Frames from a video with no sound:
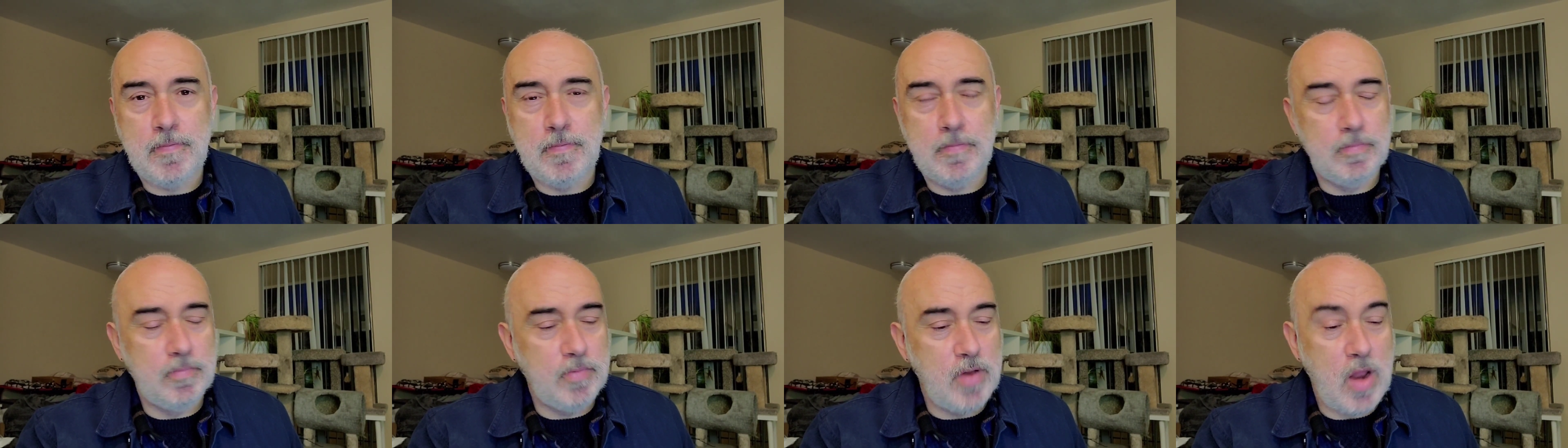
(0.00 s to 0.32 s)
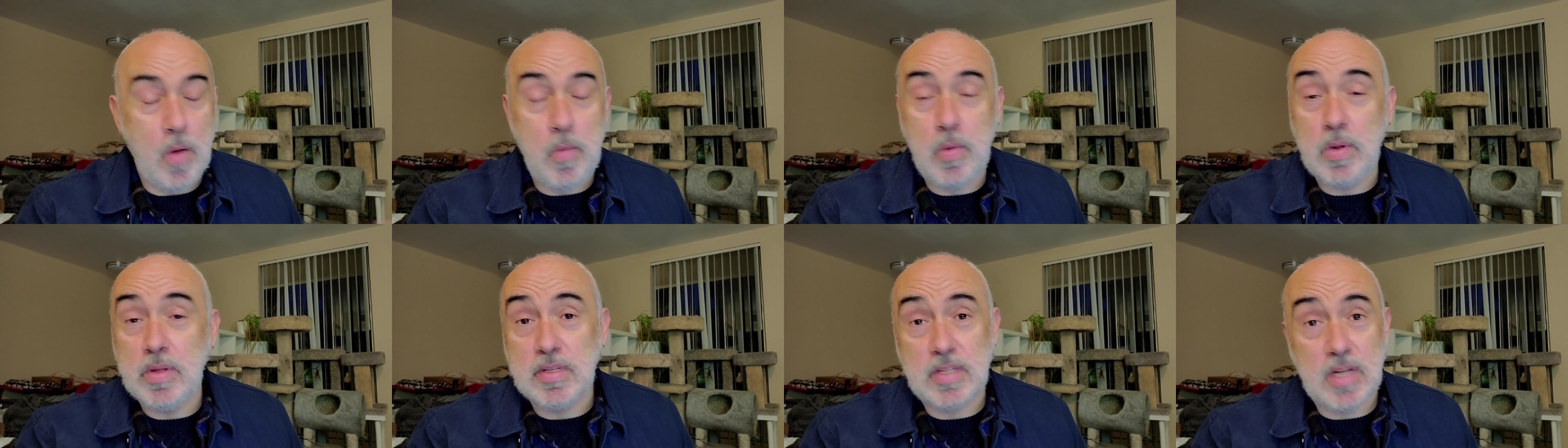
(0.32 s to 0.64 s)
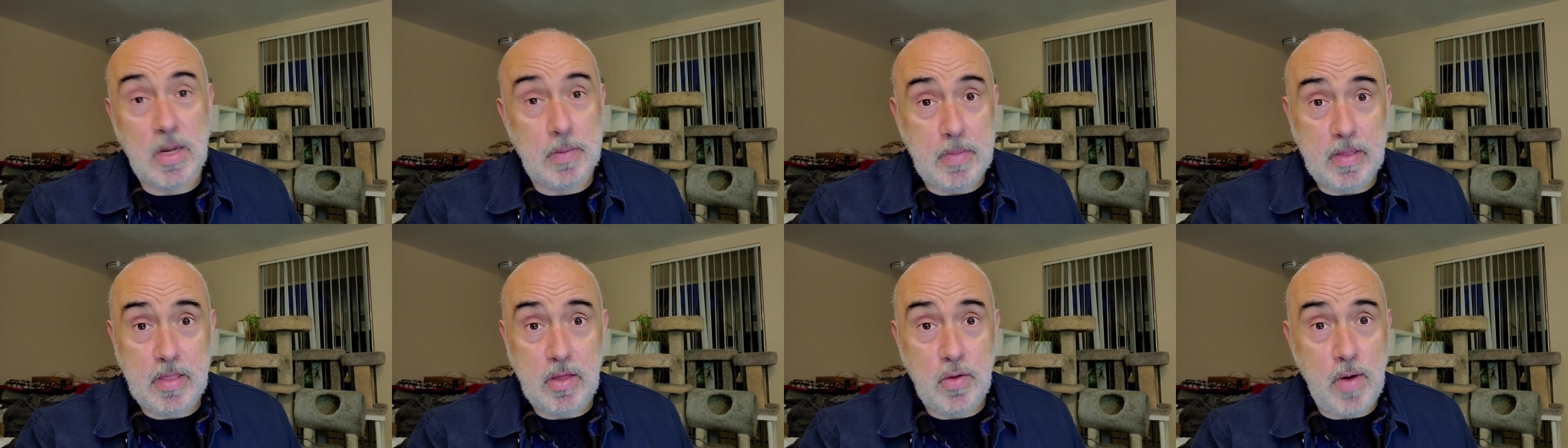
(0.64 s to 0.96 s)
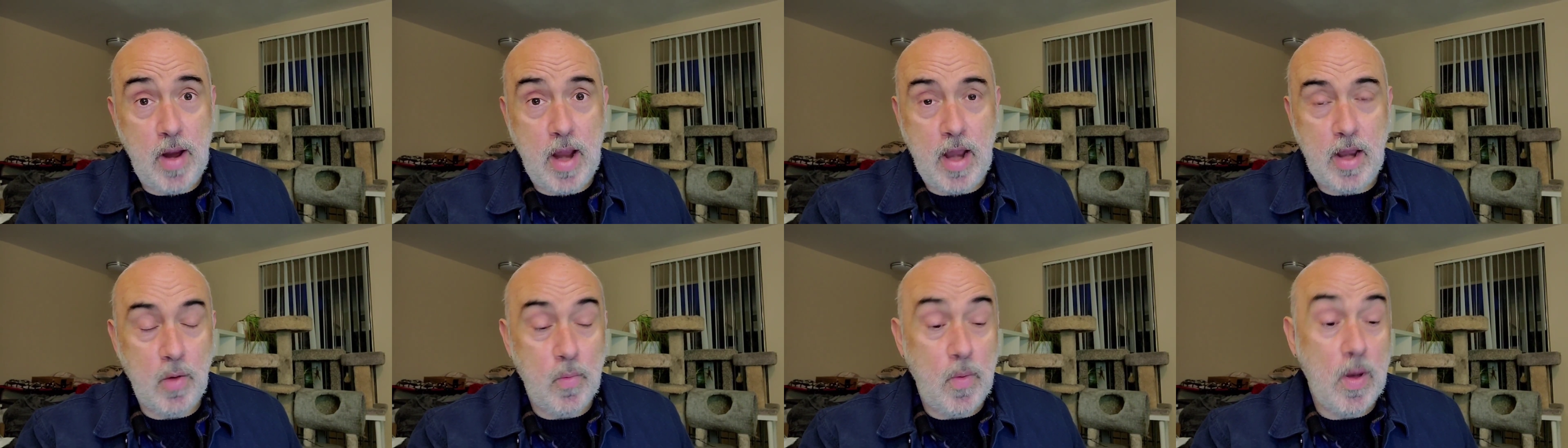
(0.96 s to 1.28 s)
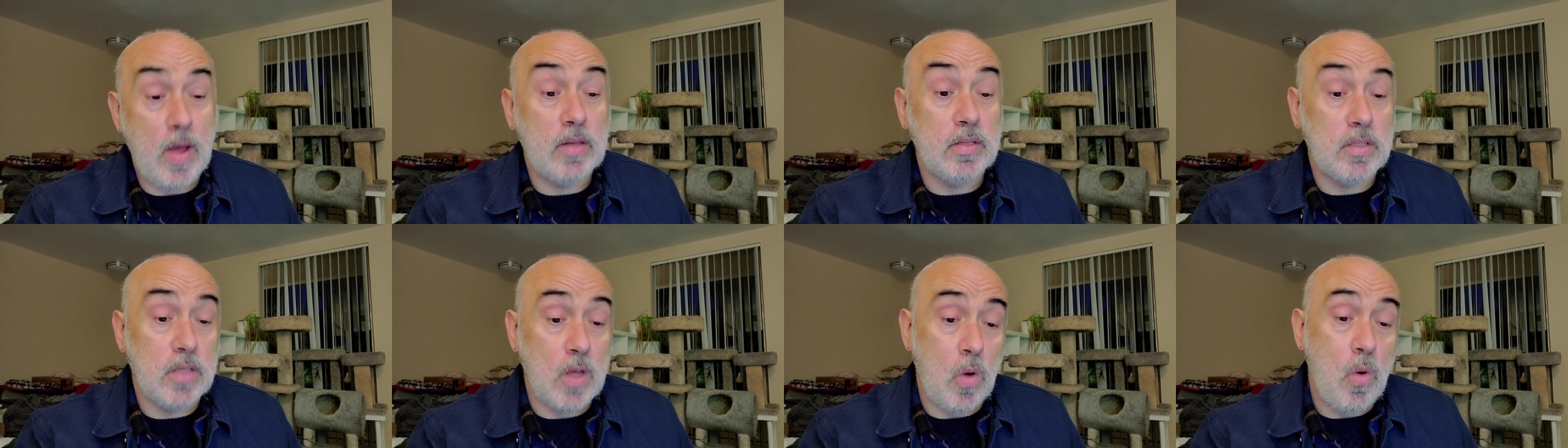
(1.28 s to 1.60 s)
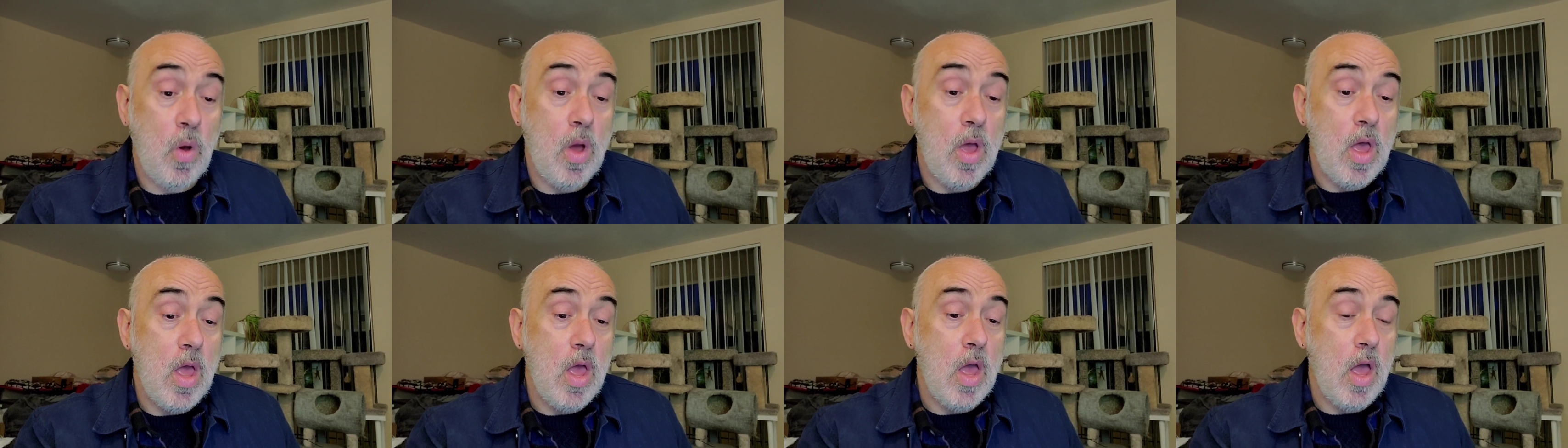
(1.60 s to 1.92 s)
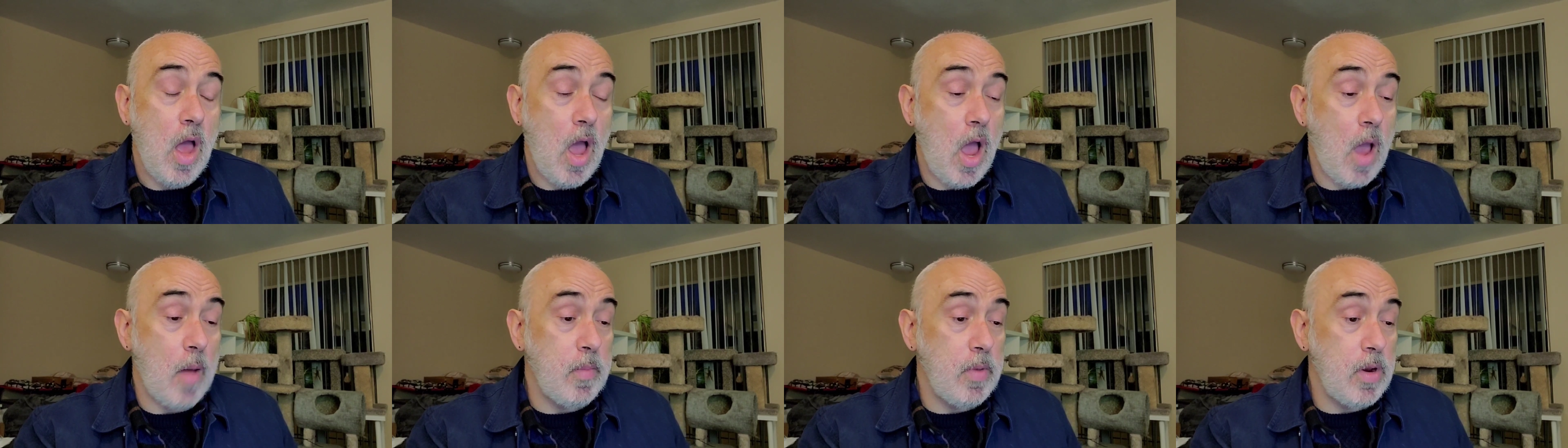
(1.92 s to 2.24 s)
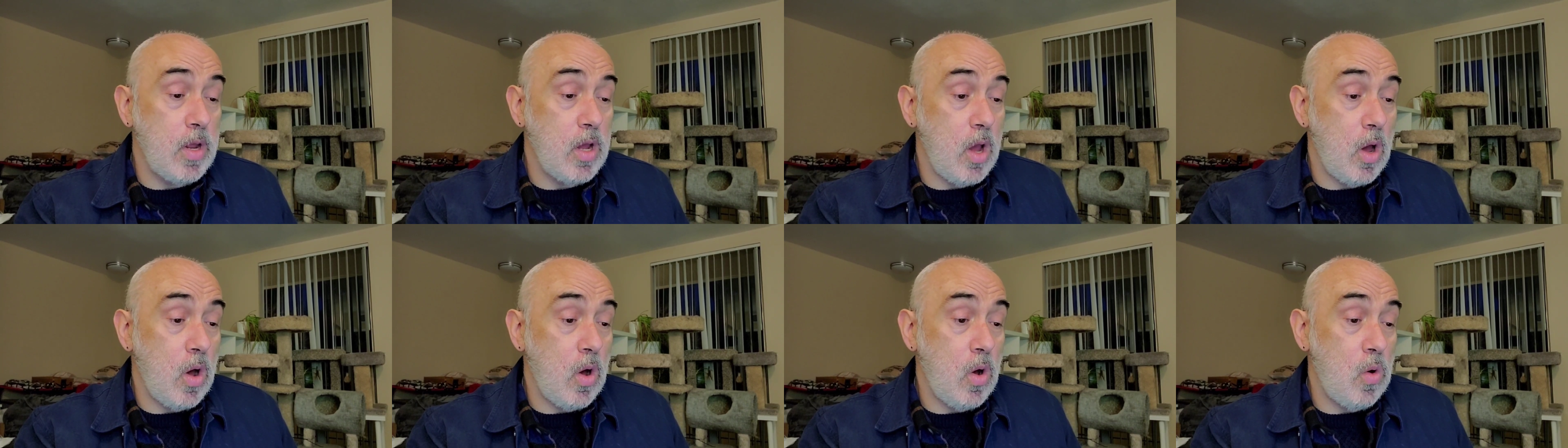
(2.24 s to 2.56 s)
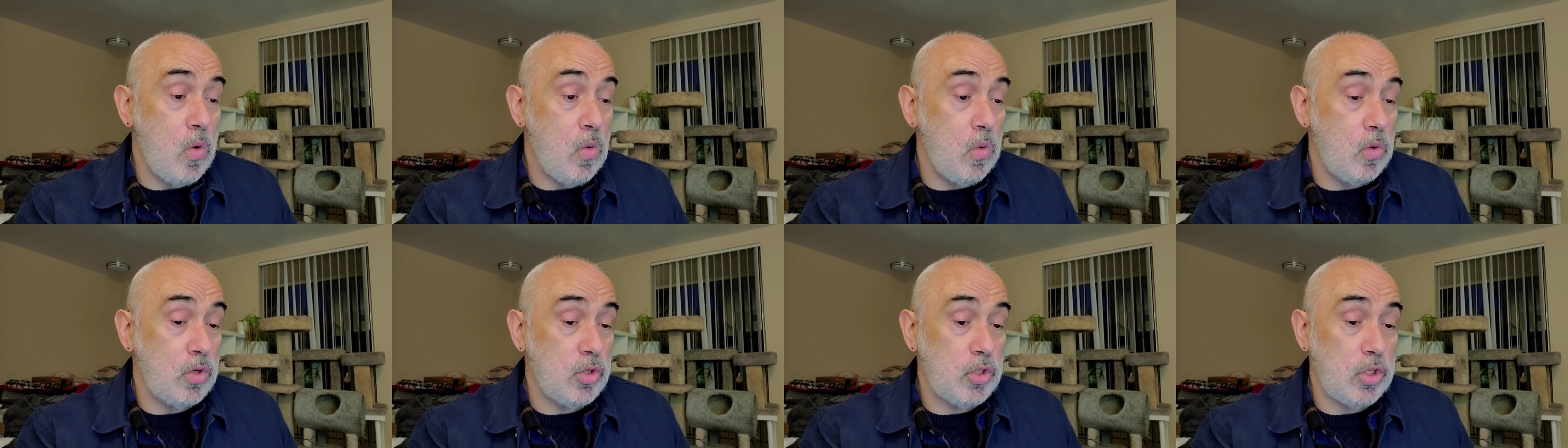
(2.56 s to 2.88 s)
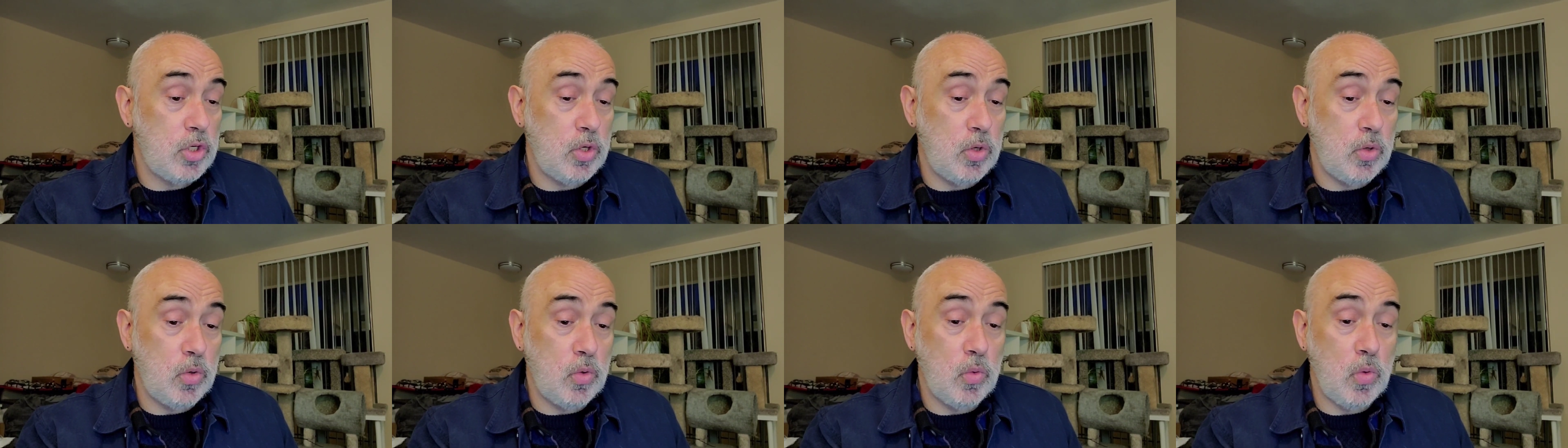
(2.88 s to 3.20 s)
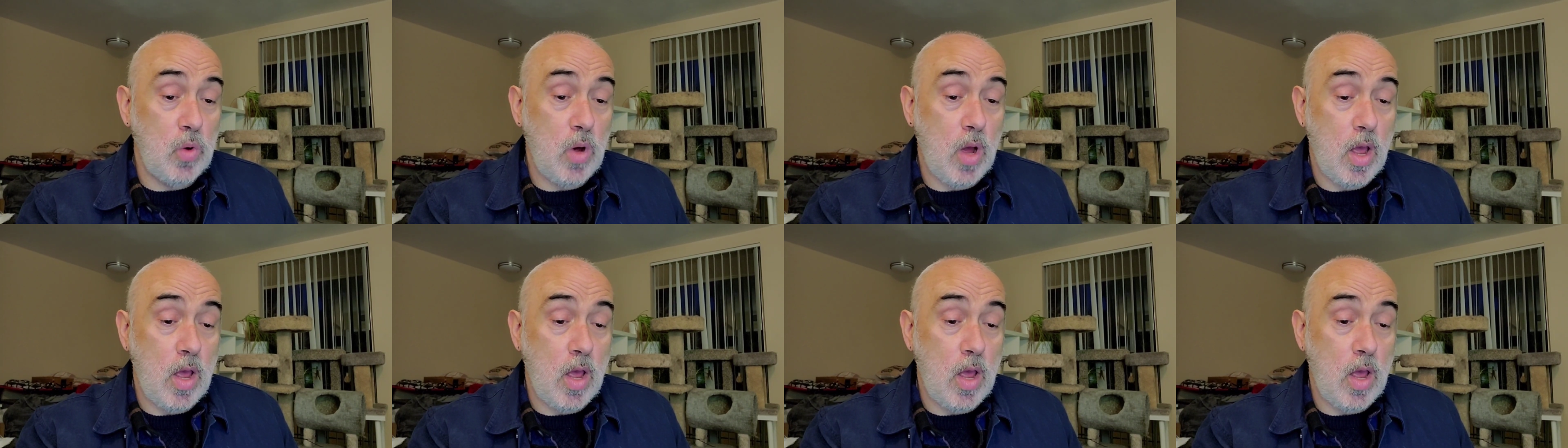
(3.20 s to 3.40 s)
no one's going to be there anyway. So I'm going to go to,